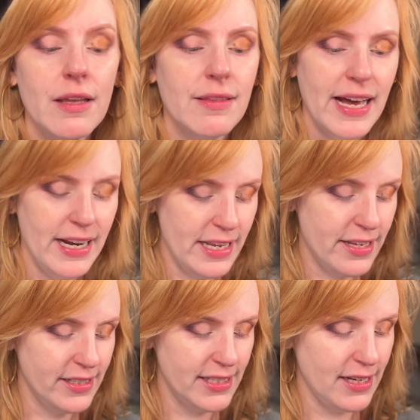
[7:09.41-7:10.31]
that
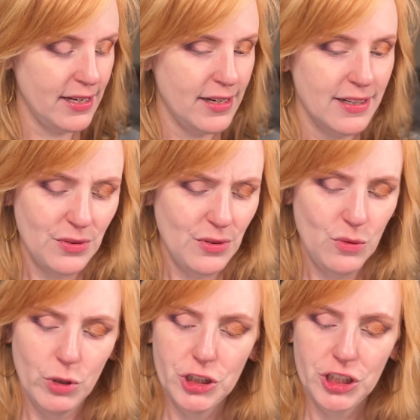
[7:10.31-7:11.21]
is
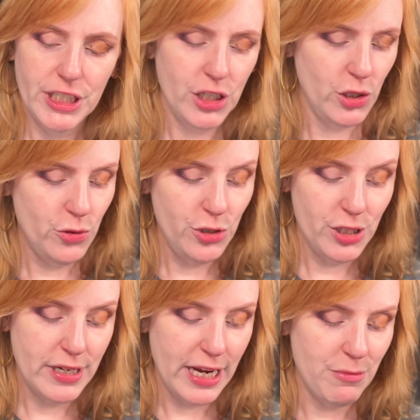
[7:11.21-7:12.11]
what she used to
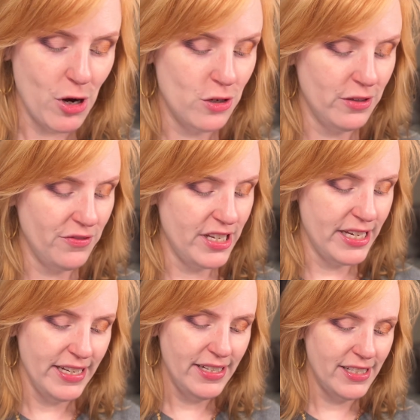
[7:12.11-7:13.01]
name all of
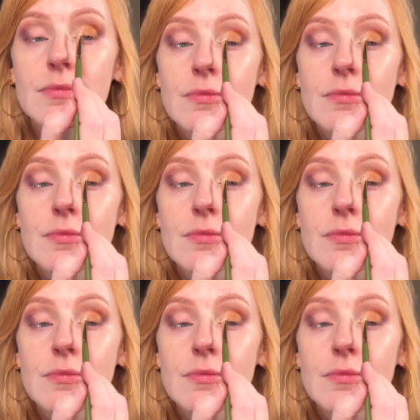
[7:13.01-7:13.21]
these.